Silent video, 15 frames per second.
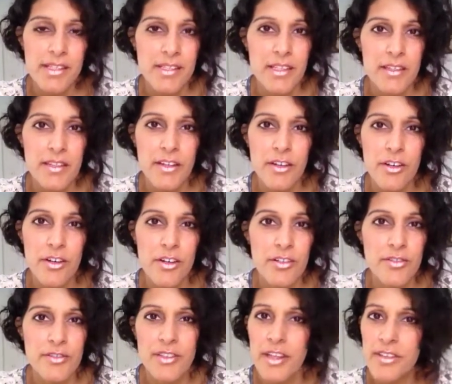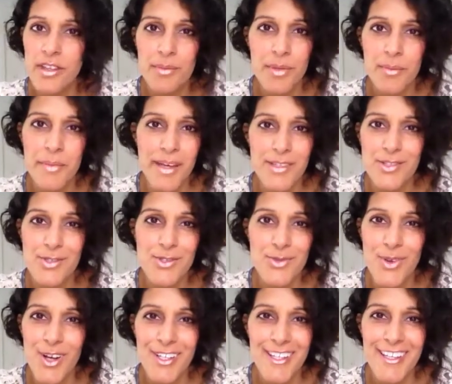that there are nothing but masters
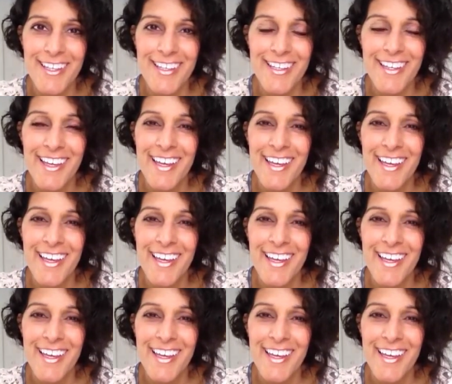walking,